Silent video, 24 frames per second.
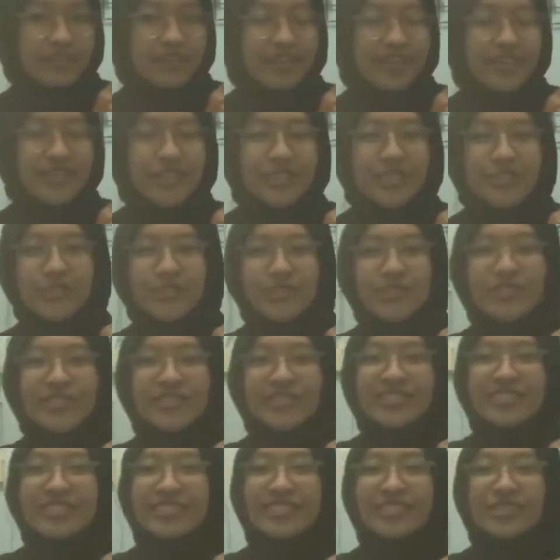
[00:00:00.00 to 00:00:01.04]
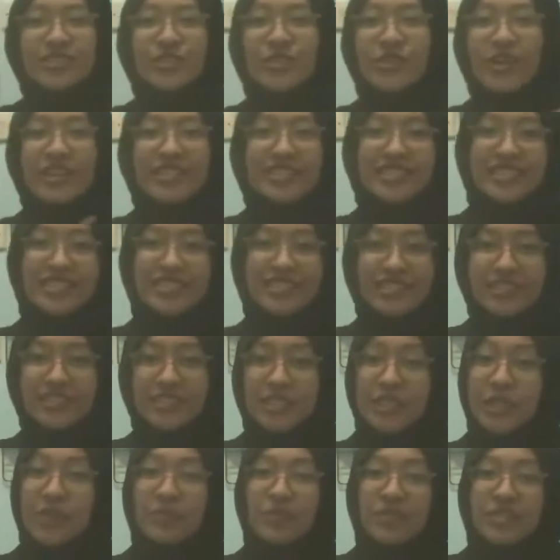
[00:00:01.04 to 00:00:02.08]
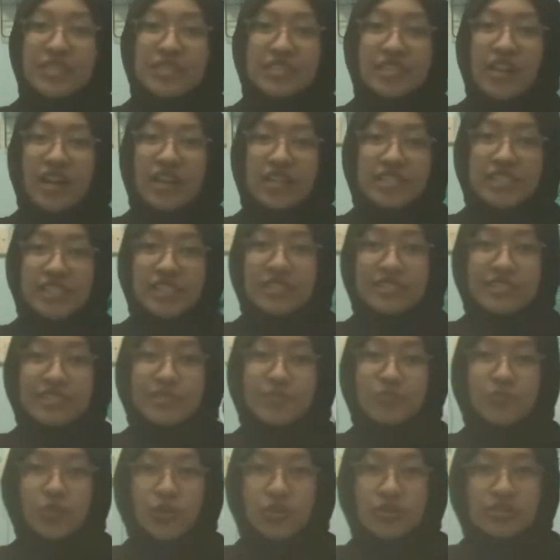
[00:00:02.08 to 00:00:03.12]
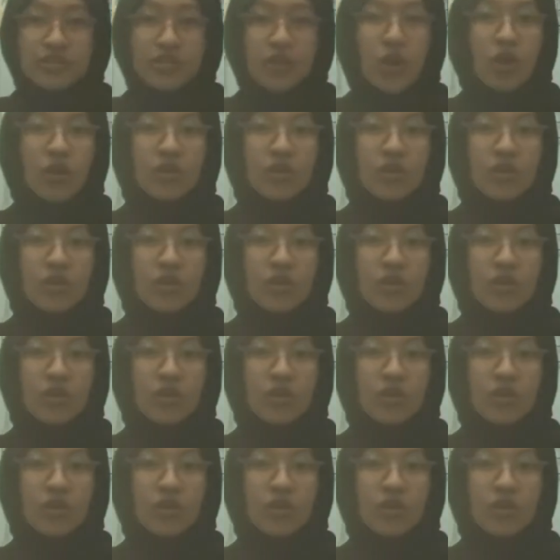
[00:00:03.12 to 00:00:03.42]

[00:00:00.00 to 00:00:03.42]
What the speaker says: introduced a traditional Japanese archery sport called